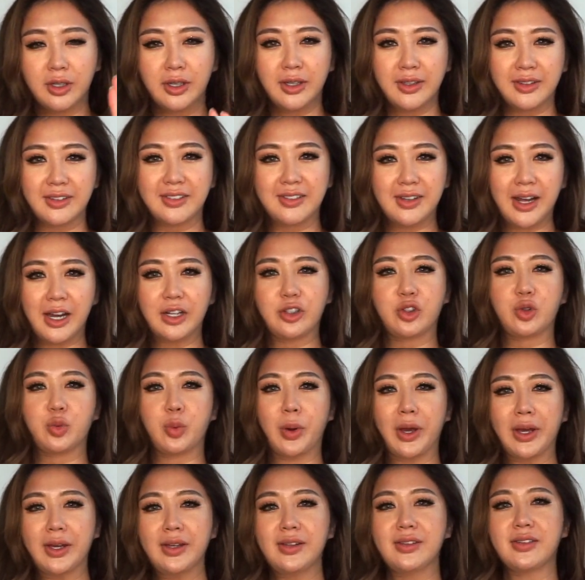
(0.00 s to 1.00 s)
snatch
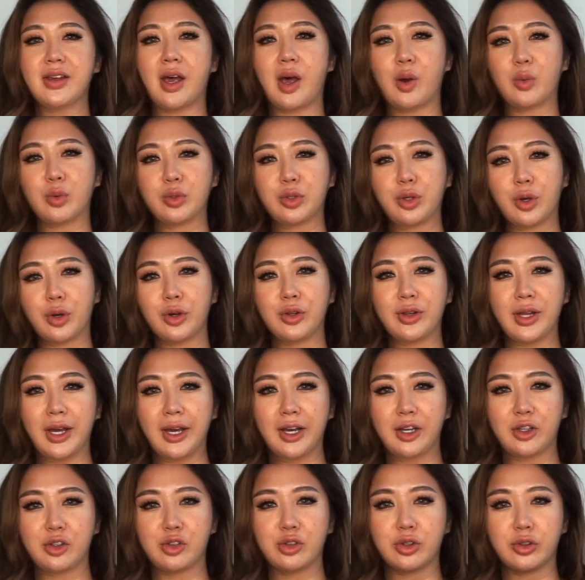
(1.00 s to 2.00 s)
waist, I would go the
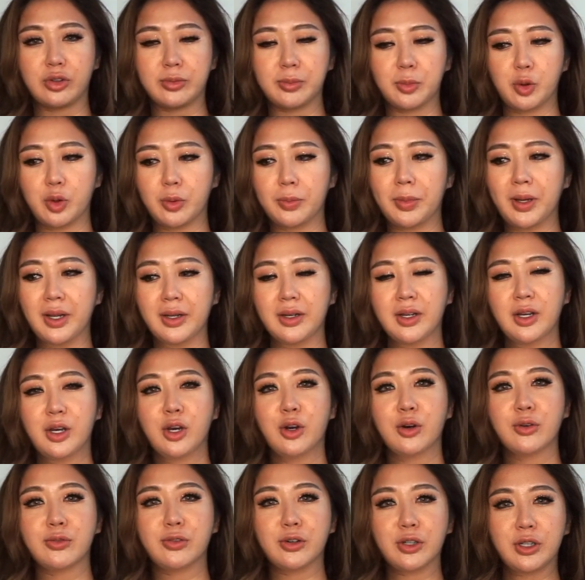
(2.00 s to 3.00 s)
extra small. But
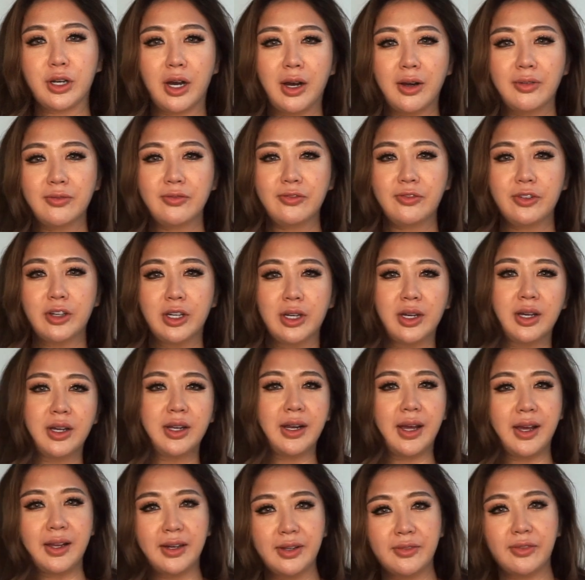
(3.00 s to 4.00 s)
for comfort,
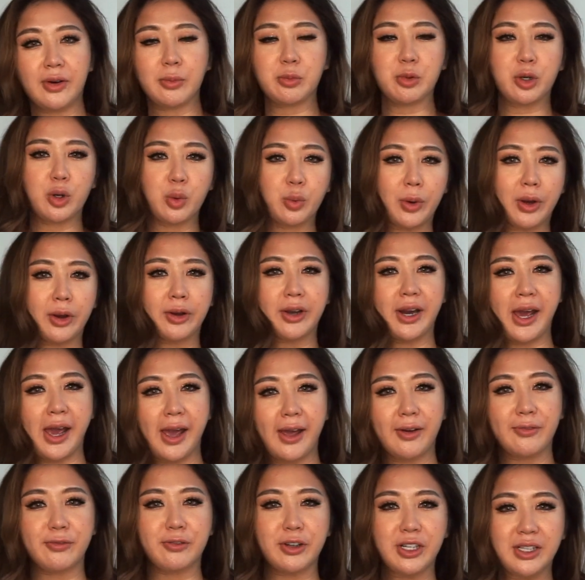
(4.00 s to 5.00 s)
and if I'm going to wear it
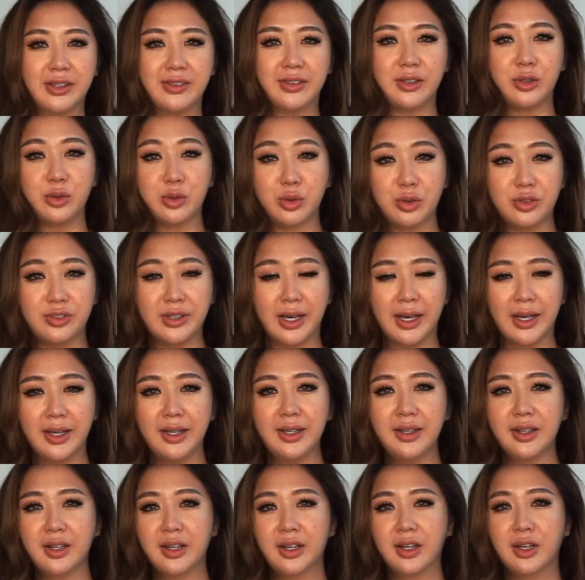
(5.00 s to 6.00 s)
every single
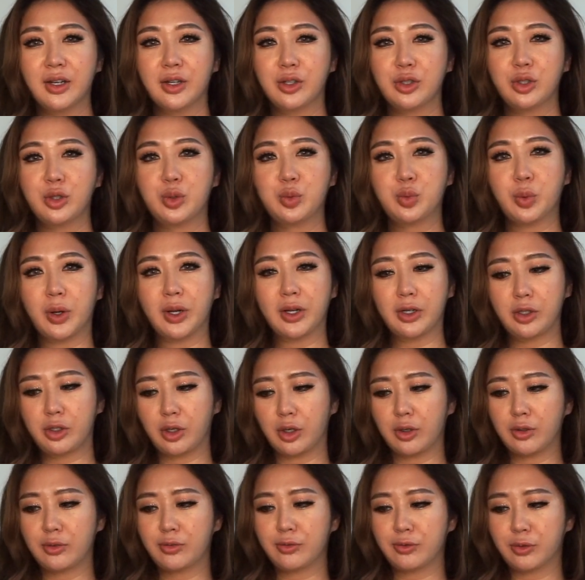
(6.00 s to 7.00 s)
day, you want to
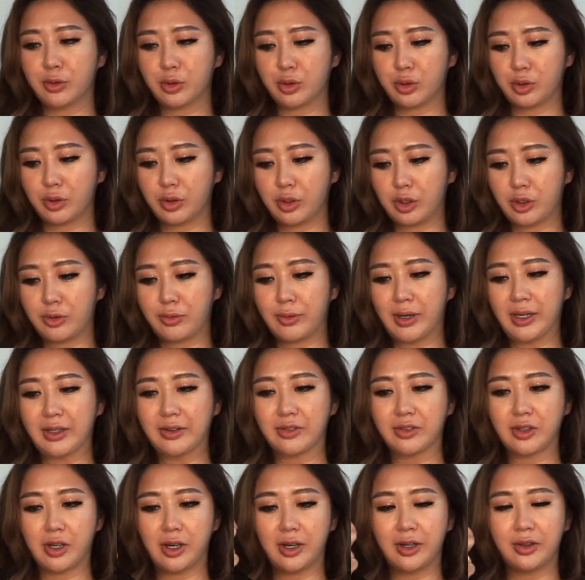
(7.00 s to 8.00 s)
go for the correct
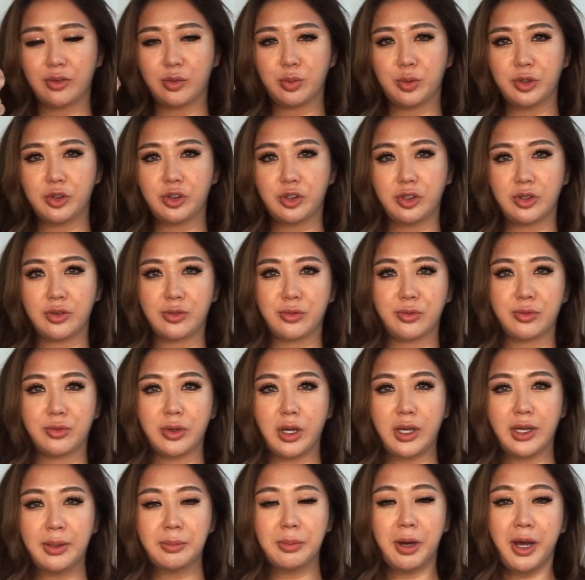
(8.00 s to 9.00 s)
size, which is,
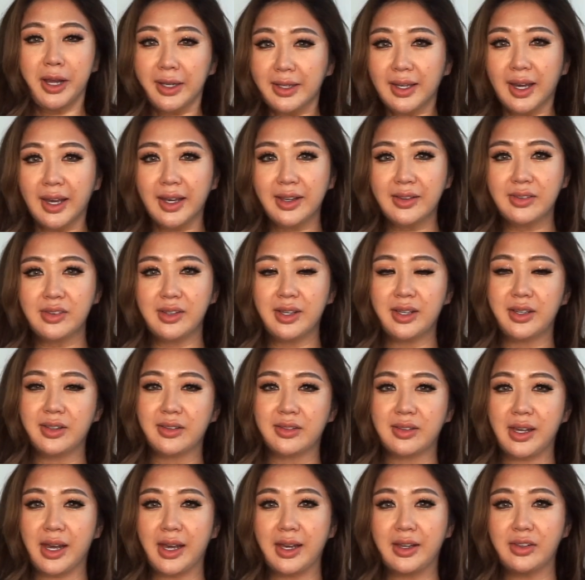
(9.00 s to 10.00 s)
in my case, is
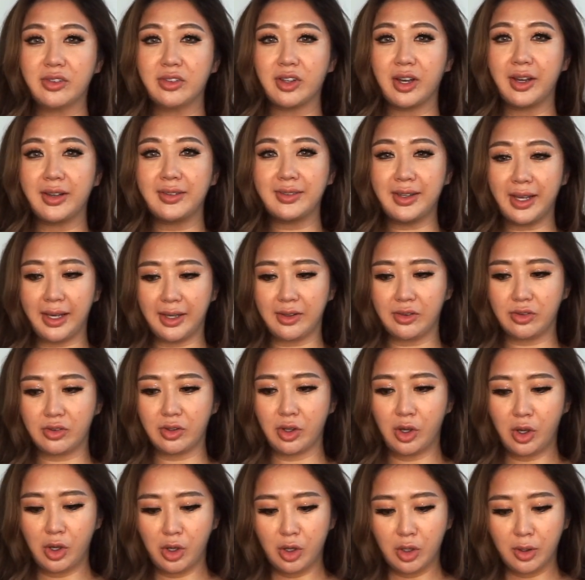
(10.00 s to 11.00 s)
a size S.
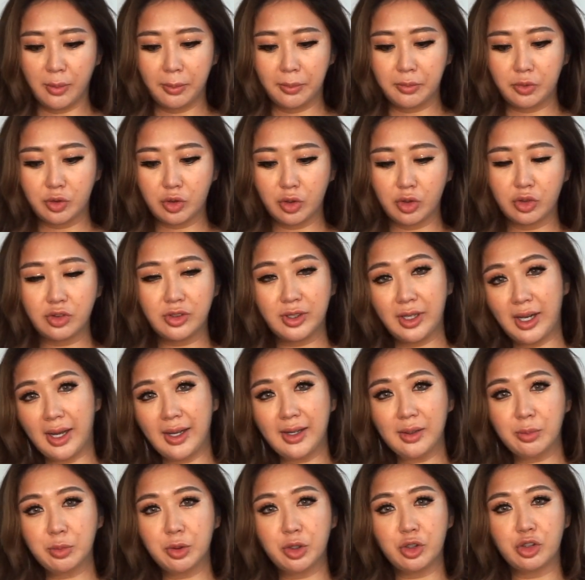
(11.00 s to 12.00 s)
So today
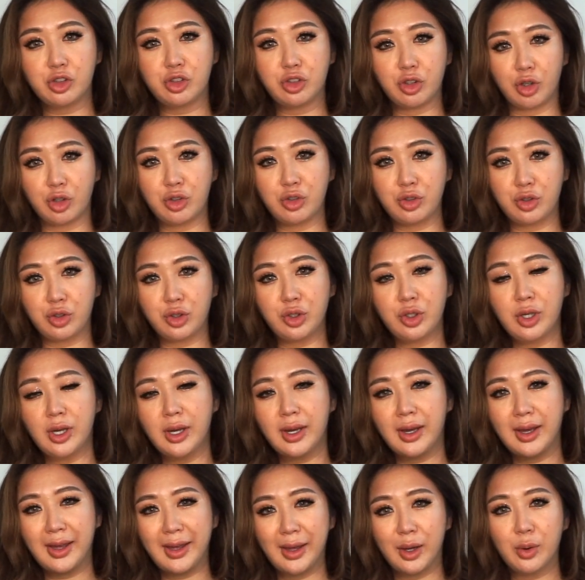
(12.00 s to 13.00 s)
I'm going to show you
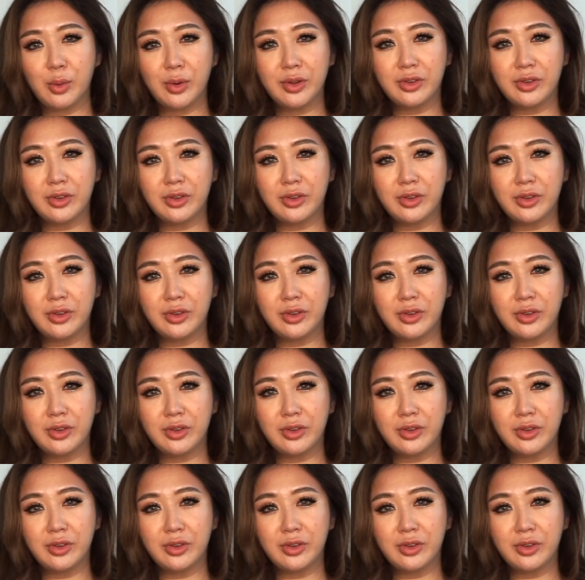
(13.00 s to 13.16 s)
how a